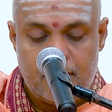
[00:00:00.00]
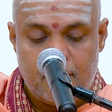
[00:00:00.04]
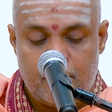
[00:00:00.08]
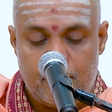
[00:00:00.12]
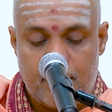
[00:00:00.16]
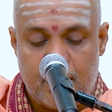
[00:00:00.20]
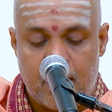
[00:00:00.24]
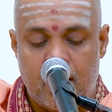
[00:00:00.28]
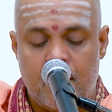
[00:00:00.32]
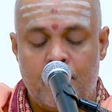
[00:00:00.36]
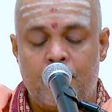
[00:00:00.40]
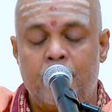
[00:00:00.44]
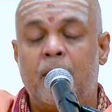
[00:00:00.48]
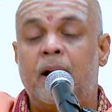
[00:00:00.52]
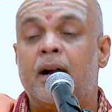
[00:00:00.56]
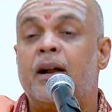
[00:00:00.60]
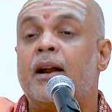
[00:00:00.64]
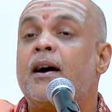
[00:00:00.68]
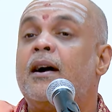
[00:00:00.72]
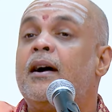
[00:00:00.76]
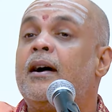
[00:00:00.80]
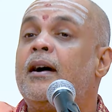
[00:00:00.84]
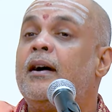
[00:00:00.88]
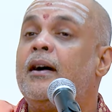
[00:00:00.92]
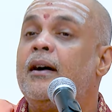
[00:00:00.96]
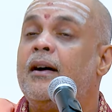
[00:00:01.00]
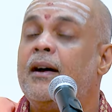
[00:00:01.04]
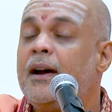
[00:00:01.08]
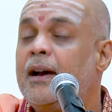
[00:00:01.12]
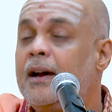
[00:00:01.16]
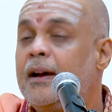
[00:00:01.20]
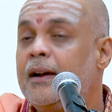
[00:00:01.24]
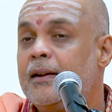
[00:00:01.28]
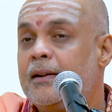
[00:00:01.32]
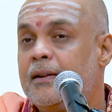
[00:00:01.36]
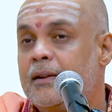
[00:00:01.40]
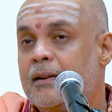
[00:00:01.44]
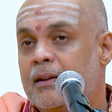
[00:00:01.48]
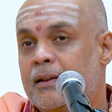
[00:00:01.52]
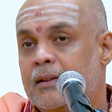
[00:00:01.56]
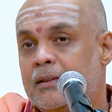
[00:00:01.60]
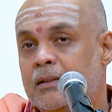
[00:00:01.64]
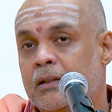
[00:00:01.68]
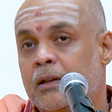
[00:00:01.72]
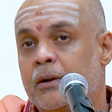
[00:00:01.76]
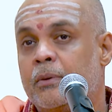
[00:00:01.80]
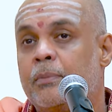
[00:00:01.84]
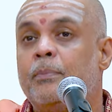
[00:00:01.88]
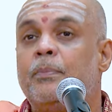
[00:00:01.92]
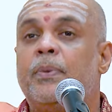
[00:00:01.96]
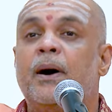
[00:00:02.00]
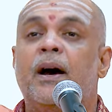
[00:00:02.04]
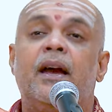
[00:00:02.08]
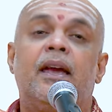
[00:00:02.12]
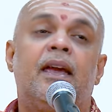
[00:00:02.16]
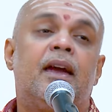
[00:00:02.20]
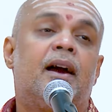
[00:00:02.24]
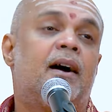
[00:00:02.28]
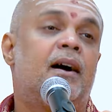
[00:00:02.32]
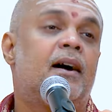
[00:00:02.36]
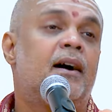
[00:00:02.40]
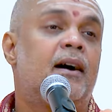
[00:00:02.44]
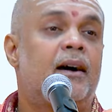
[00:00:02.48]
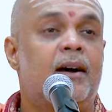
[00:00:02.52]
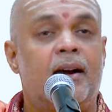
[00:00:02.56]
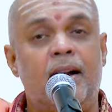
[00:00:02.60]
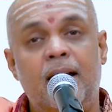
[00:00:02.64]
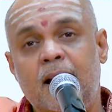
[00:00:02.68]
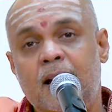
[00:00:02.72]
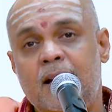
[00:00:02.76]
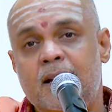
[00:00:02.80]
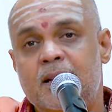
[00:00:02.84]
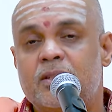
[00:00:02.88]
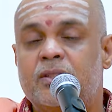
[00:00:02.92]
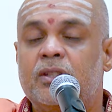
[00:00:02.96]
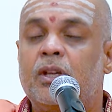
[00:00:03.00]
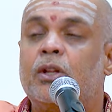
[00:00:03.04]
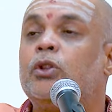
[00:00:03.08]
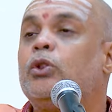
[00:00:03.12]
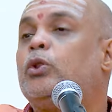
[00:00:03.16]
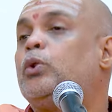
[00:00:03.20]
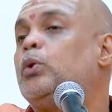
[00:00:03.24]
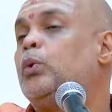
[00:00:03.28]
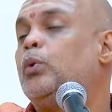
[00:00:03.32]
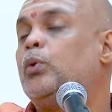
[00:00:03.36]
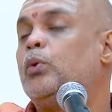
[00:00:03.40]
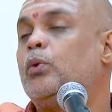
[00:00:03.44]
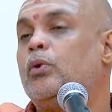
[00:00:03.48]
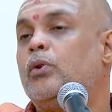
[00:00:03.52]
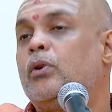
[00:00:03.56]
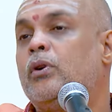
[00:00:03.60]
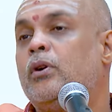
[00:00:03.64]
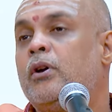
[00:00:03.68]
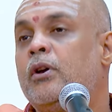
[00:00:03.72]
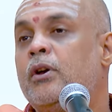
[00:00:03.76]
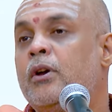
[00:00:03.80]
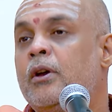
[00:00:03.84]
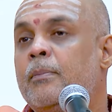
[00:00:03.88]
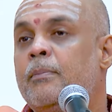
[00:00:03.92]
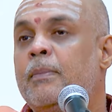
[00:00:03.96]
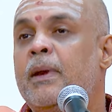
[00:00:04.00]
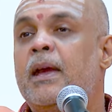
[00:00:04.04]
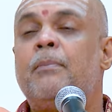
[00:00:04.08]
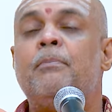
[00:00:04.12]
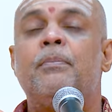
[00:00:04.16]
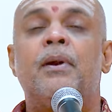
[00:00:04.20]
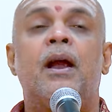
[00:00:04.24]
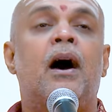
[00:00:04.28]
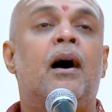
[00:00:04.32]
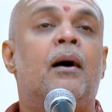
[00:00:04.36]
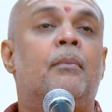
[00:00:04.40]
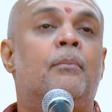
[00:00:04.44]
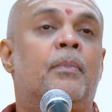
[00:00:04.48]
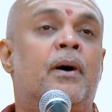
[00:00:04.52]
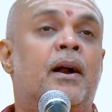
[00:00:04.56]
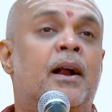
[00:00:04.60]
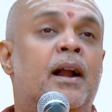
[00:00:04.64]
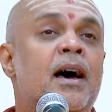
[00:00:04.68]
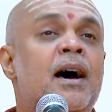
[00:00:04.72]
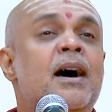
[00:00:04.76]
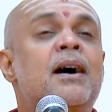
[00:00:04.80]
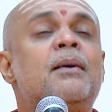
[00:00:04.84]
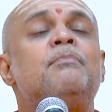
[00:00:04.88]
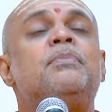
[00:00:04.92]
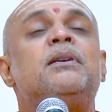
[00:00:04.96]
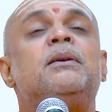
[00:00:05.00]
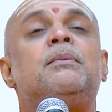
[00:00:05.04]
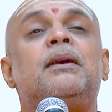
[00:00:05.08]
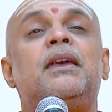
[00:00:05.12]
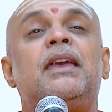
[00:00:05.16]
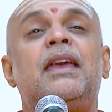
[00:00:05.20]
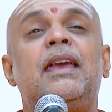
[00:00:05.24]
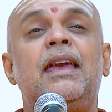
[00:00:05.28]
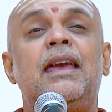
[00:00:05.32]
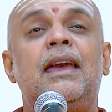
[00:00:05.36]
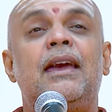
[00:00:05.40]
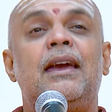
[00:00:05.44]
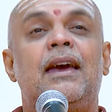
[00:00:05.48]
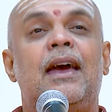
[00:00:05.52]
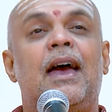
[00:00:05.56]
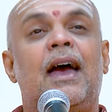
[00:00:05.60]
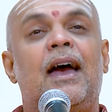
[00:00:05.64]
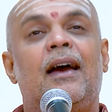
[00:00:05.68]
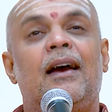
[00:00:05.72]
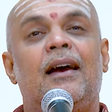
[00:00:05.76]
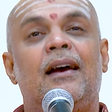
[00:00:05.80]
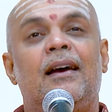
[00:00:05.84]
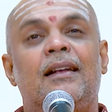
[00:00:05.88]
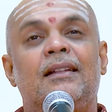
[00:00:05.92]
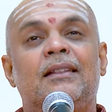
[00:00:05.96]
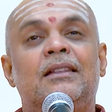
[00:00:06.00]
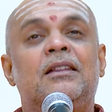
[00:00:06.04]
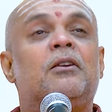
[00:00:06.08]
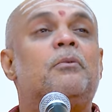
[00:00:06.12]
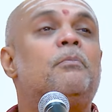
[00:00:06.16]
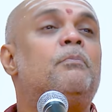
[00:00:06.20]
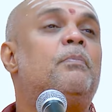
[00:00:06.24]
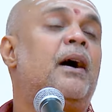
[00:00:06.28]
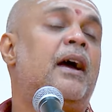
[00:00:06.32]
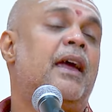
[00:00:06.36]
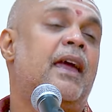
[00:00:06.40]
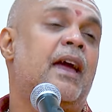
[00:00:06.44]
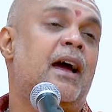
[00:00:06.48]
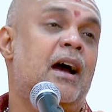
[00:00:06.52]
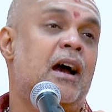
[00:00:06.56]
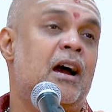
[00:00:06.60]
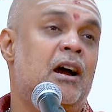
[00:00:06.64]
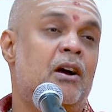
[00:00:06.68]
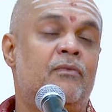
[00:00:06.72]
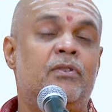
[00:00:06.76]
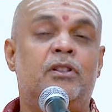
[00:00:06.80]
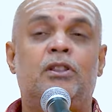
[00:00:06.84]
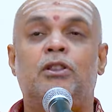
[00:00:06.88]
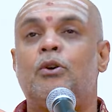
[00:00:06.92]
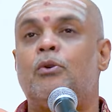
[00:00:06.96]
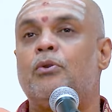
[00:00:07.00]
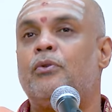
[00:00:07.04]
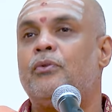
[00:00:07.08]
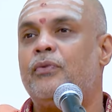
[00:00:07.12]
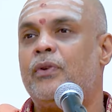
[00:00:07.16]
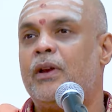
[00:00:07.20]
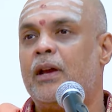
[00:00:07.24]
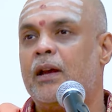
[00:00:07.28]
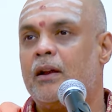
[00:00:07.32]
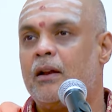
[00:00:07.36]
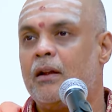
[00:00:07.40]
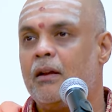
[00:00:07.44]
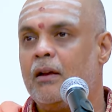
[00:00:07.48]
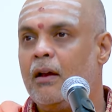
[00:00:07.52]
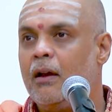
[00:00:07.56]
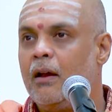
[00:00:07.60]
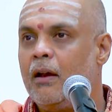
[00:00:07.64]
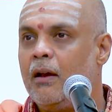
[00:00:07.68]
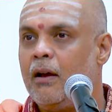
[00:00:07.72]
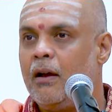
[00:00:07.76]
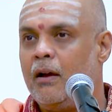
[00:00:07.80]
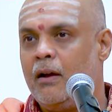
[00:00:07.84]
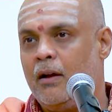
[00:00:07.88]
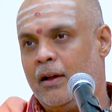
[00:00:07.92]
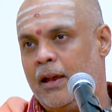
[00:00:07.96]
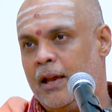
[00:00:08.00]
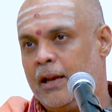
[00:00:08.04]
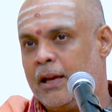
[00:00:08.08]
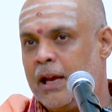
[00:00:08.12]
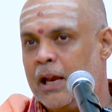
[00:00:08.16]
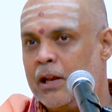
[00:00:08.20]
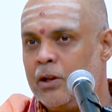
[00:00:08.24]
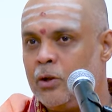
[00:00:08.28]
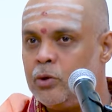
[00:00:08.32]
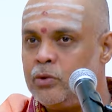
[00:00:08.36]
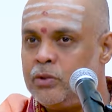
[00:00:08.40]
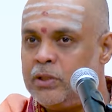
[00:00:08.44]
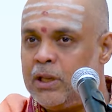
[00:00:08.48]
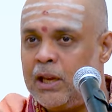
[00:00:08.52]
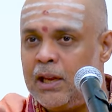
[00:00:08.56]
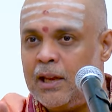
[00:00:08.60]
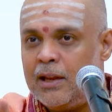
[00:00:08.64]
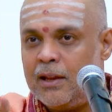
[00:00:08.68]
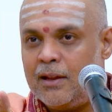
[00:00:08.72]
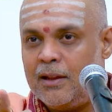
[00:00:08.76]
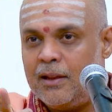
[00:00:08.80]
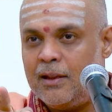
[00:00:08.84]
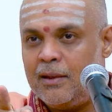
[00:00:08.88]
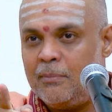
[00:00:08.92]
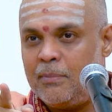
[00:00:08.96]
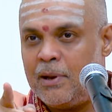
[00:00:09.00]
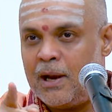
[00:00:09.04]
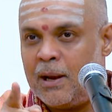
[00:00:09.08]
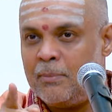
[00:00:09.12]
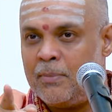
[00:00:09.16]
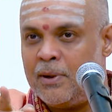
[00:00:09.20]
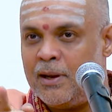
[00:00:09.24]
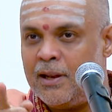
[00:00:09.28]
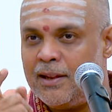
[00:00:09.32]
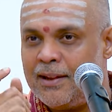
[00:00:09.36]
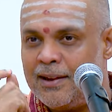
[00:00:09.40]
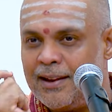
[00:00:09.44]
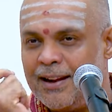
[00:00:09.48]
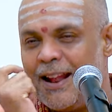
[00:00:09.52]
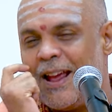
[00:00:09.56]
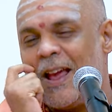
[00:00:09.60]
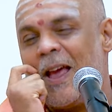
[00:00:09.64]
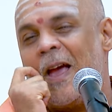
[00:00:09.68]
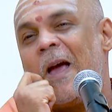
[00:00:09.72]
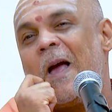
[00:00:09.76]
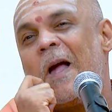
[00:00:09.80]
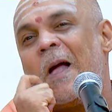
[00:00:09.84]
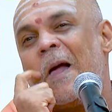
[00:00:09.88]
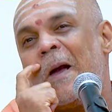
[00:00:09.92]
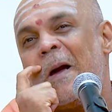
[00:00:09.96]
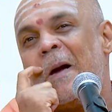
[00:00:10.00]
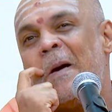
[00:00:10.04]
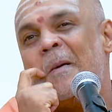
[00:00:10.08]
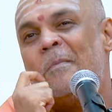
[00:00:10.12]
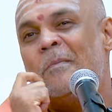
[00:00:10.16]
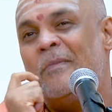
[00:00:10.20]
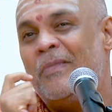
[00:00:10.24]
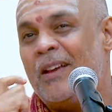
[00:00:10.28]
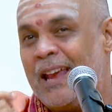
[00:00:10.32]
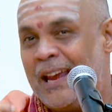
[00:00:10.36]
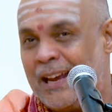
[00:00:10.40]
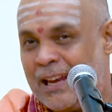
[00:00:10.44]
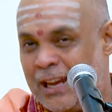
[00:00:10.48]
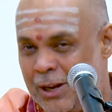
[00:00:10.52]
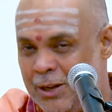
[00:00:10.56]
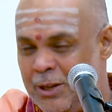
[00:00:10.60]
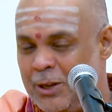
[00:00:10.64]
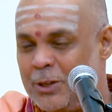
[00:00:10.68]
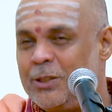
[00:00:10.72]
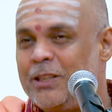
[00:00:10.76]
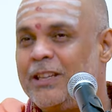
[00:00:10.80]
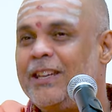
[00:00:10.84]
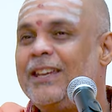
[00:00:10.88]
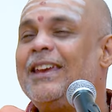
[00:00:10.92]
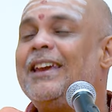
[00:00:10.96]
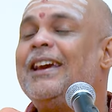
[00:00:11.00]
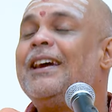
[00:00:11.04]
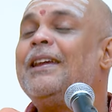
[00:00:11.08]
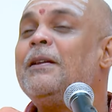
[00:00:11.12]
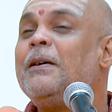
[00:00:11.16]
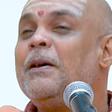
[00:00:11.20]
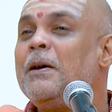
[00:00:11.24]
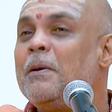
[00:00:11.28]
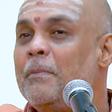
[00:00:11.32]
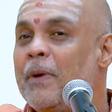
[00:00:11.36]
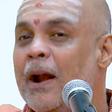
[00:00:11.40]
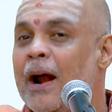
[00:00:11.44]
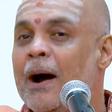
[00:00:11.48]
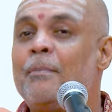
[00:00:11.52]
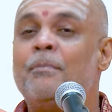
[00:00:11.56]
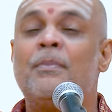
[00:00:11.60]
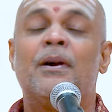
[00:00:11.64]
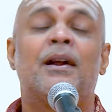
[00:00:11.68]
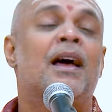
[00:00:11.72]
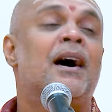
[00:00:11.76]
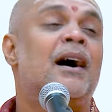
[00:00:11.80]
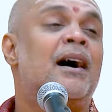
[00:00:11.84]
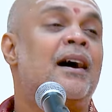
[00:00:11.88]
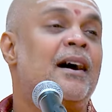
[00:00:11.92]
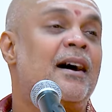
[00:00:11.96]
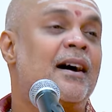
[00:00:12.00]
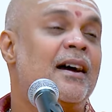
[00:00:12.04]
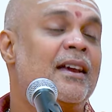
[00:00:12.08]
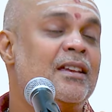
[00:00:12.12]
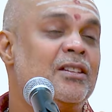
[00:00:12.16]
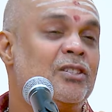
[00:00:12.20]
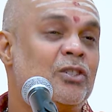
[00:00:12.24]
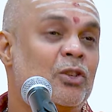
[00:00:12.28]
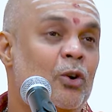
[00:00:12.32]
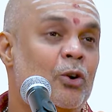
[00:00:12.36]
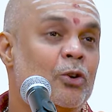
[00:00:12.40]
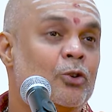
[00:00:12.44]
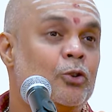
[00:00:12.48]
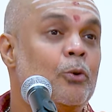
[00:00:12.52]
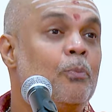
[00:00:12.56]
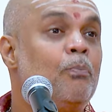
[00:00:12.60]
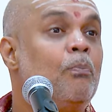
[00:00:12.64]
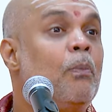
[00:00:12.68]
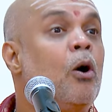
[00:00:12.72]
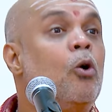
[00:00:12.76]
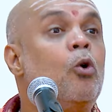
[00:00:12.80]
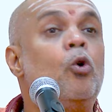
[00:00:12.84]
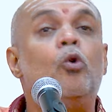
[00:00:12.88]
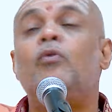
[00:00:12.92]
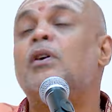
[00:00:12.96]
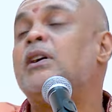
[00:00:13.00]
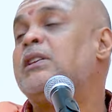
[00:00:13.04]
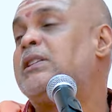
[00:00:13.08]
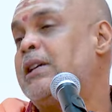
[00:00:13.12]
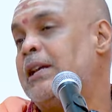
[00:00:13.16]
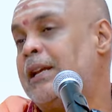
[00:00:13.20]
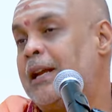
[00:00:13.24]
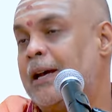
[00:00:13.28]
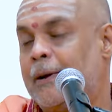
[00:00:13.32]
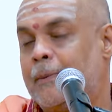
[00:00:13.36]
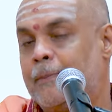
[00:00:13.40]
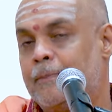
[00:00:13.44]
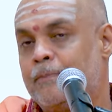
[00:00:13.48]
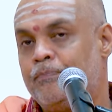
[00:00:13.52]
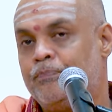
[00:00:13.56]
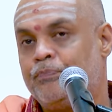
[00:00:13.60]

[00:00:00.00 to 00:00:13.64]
Brahmanaha nirbhayaha santu. May Brahmana be nirbhayaha, without fear. Again you see here, Brahmanaha is also bahuvachana.